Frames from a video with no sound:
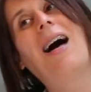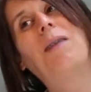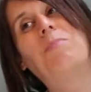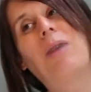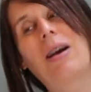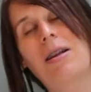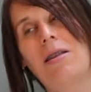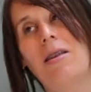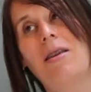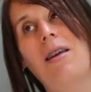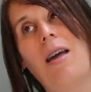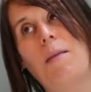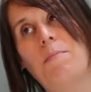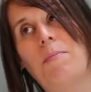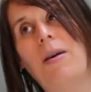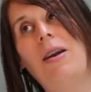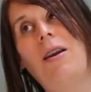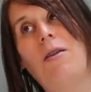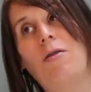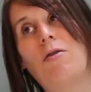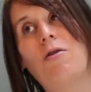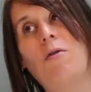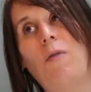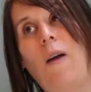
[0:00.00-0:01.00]
marketing
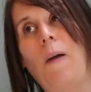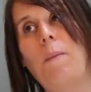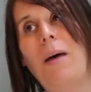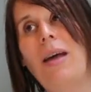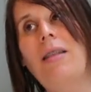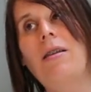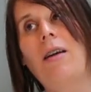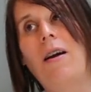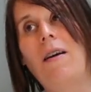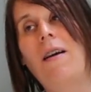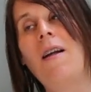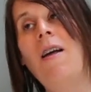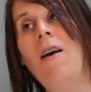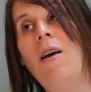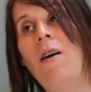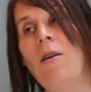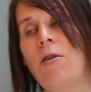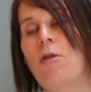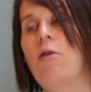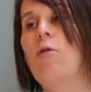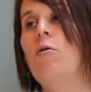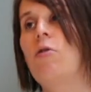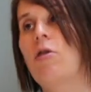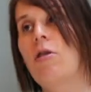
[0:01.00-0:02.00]
campaign is doing better.
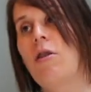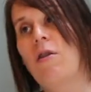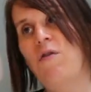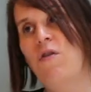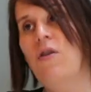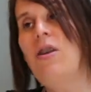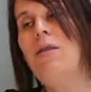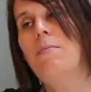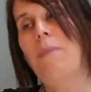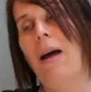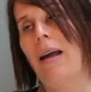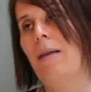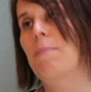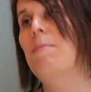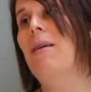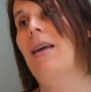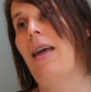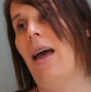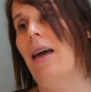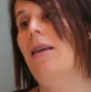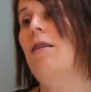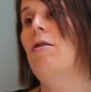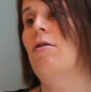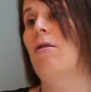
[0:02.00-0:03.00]
So it's the feedback
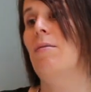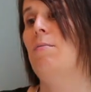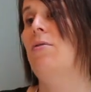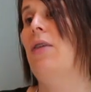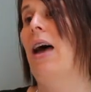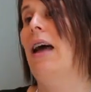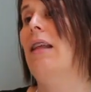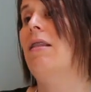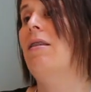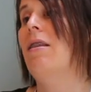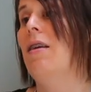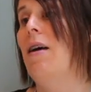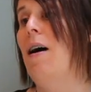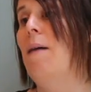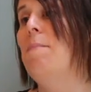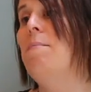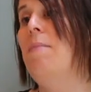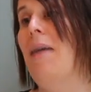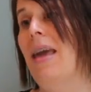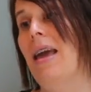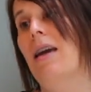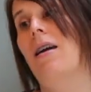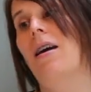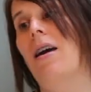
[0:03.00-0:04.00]
mechanism that
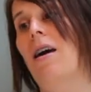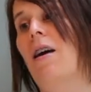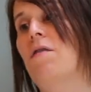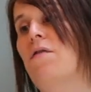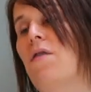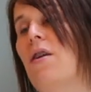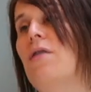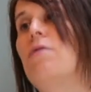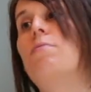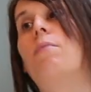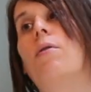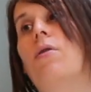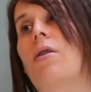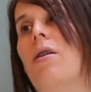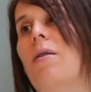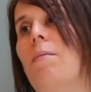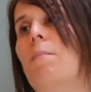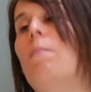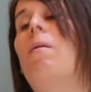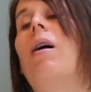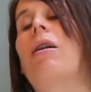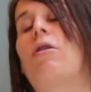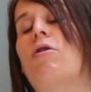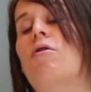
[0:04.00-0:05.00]
make Facebook
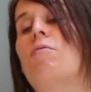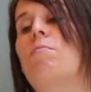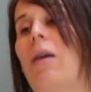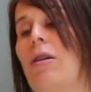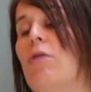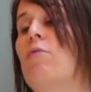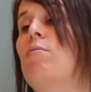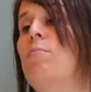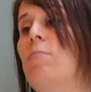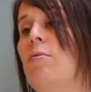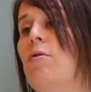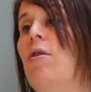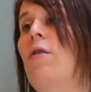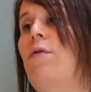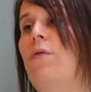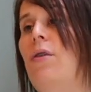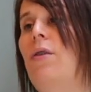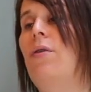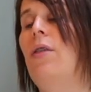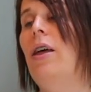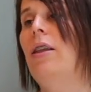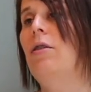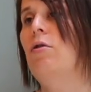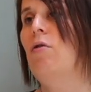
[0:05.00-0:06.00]
much
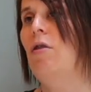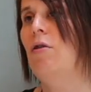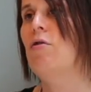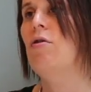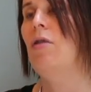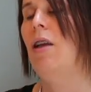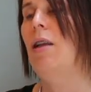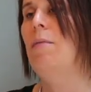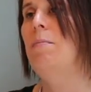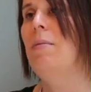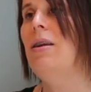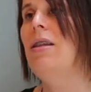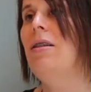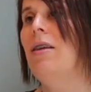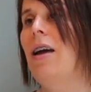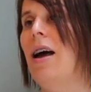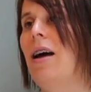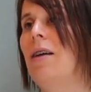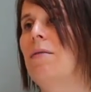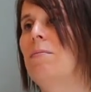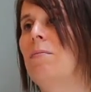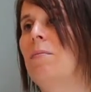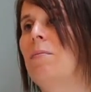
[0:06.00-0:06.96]
different than traditional media.